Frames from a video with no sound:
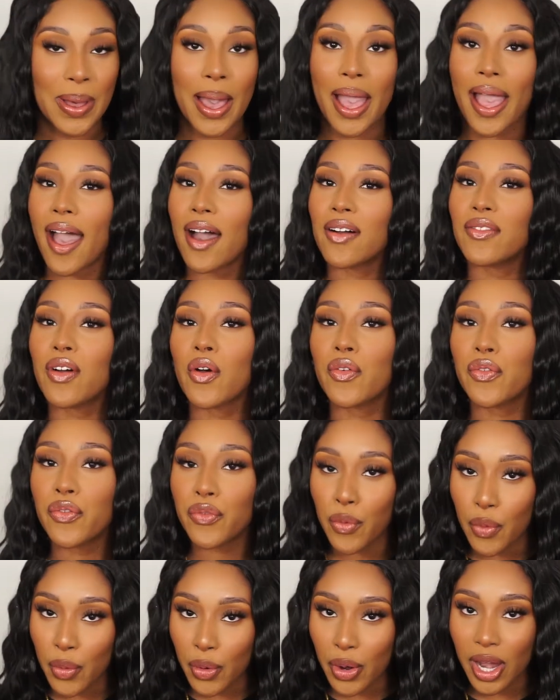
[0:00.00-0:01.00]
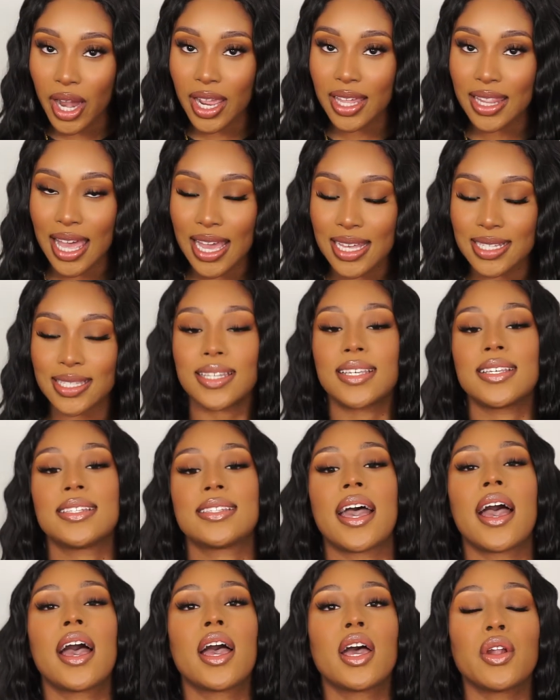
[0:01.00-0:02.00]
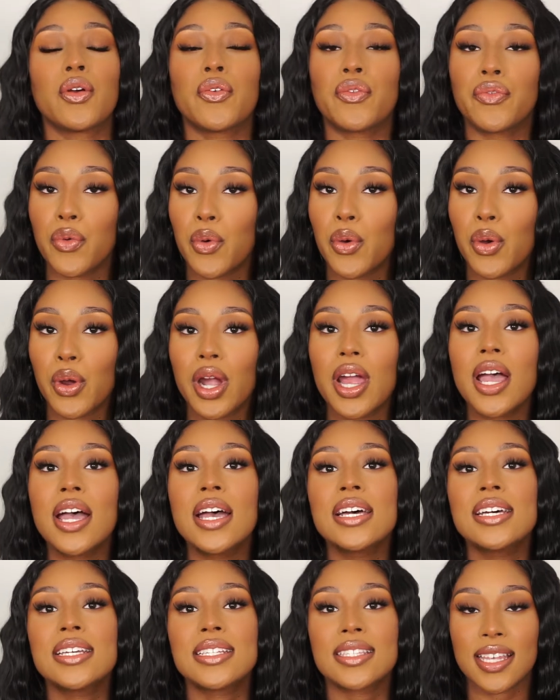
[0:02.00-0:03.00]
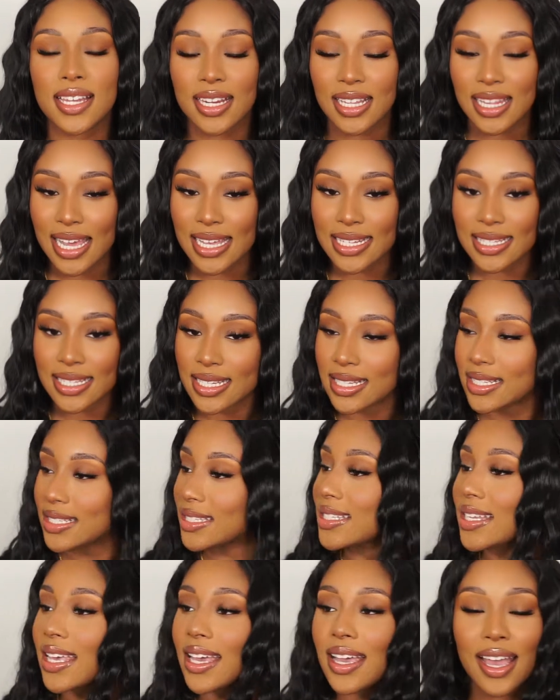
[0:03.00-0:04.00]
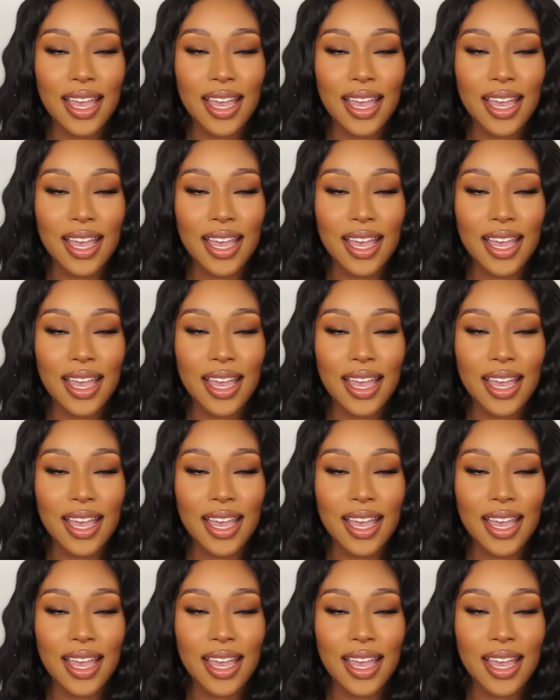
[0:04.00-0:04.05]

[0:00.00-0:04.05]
I have 4 glasses and 4 sunglasses.